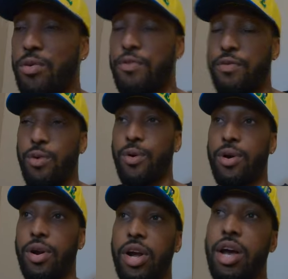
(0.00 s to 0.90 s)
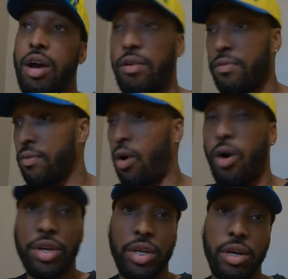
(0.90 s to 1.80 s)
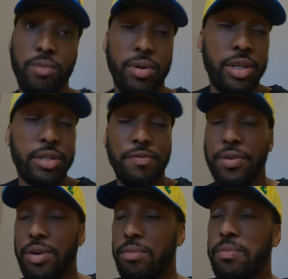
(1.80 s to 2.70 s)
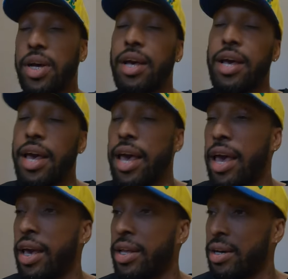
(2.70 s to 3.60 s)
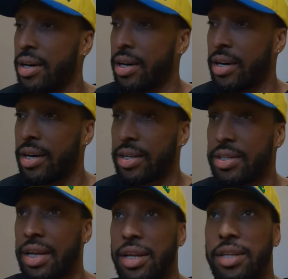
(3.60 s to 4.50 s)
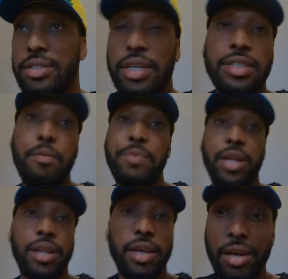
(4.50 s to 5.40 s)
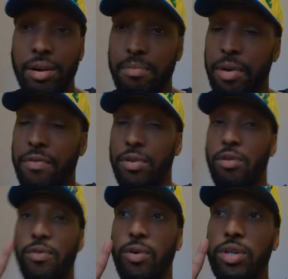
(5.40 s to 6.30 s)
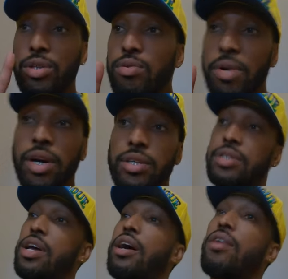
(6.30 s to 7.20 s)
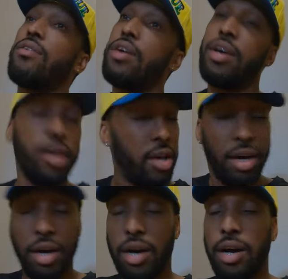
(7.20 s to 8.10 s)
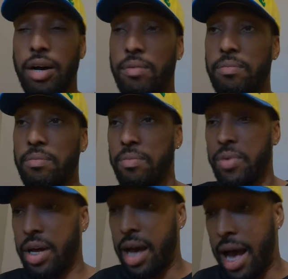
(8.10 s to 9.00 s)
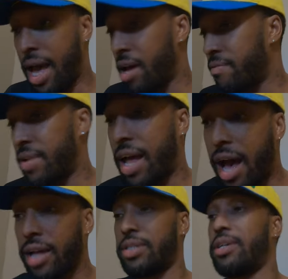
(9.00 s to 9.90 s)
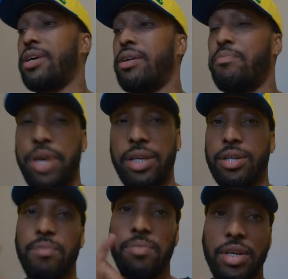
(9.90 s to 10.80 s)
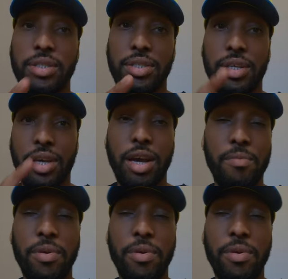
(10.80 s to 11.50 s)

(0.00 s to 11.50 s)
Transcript: for all year, really, to film. And since I've been here in Buffalo for 2 months now, I have not picked up this camera.